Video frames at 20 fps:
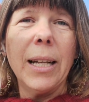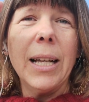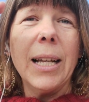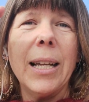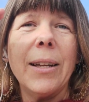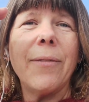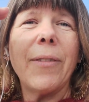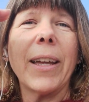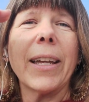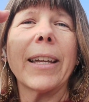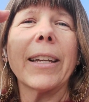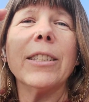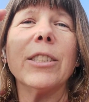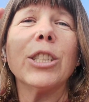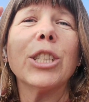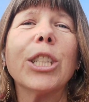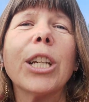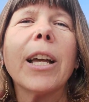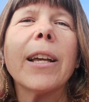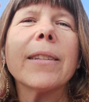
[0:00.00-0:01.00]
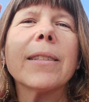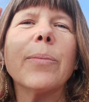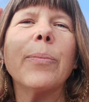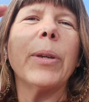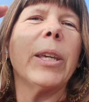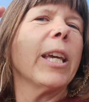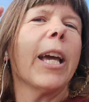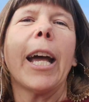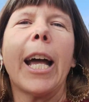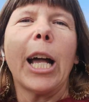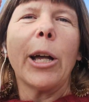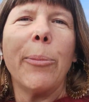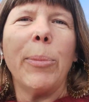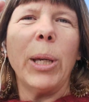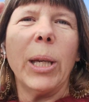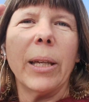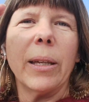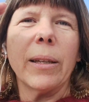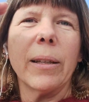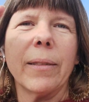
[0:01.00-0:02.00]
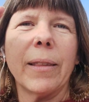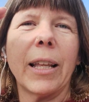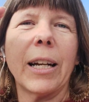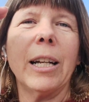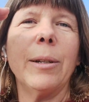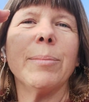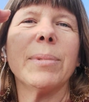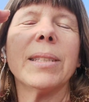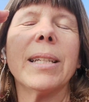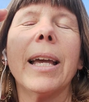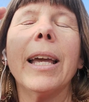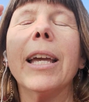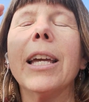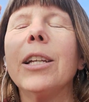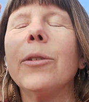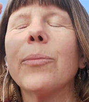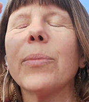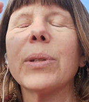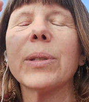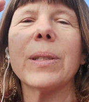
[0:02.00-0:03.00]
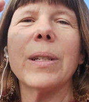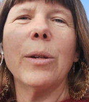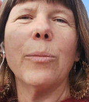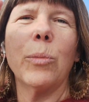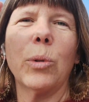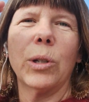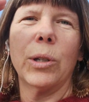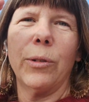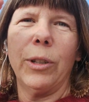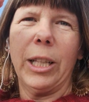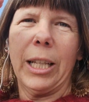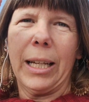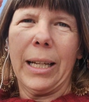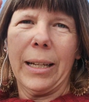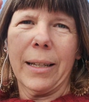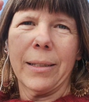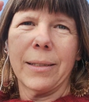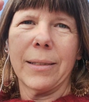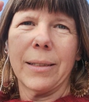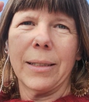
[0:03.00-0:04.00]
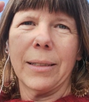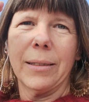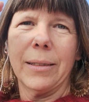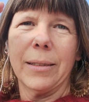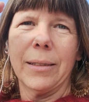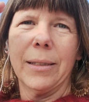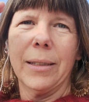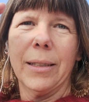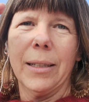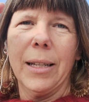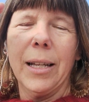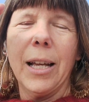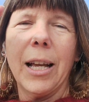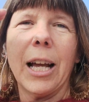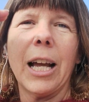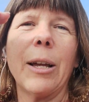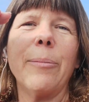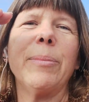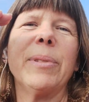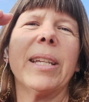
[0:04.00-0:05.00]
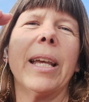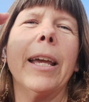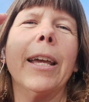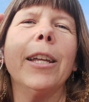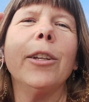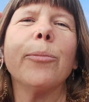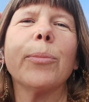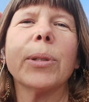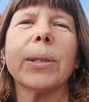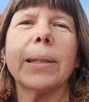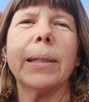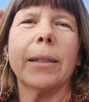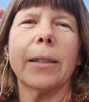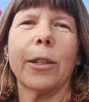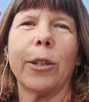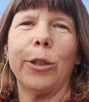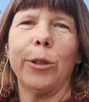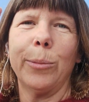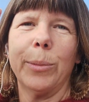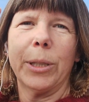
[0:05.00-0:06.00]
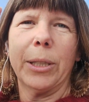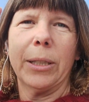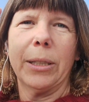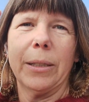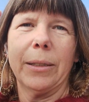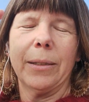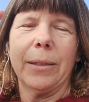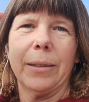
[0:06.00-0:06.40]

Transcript: if I can just be happy that I'm 10% more relaxed, I'm 10% calmer,